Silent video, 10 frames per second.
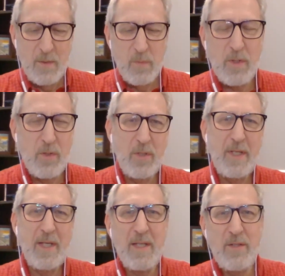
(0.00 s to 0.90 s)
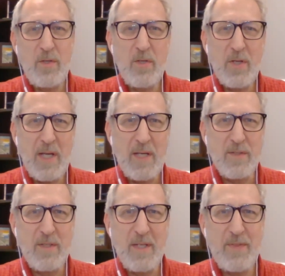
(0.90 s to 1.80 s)
Well, good day to you
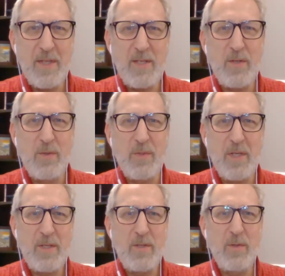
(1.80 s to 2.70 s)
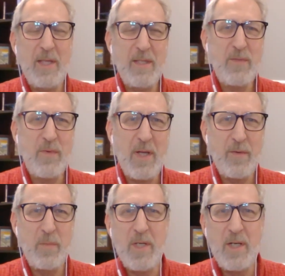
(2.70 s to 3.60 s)
guys. Yeah, thank you. Thank you, Alex, for
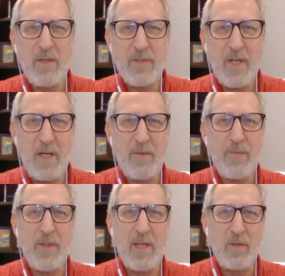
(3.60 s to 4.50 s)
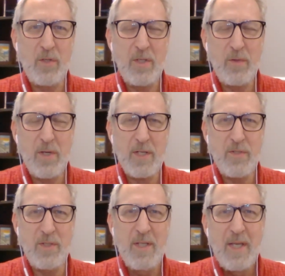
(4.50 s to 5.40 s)
having me on. Scott, for that good
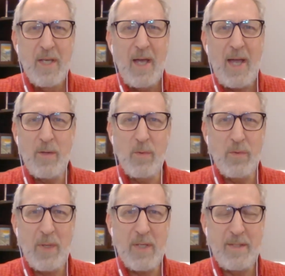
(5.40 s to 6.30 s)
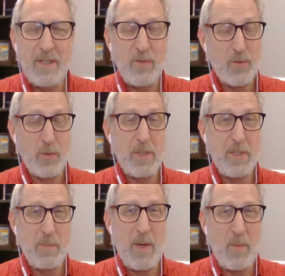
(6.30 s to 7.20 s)
introduction. I don't want to tell
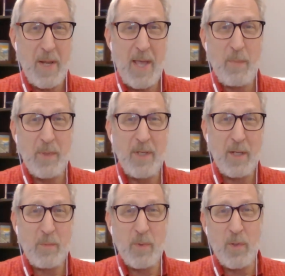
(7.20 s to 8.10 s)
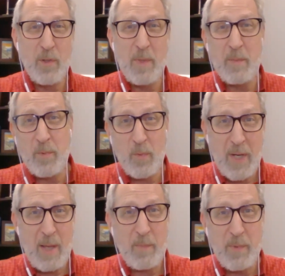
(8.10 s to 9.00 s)
stories about what happened in Ecuador. Remember, what
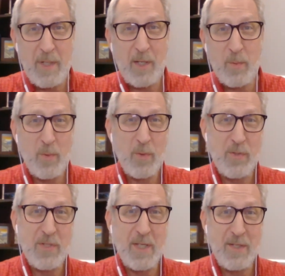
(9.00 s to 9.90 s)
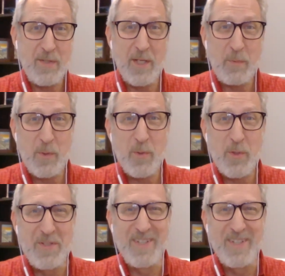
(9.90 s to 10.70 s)
happened in Ecuador stays in Ecuador.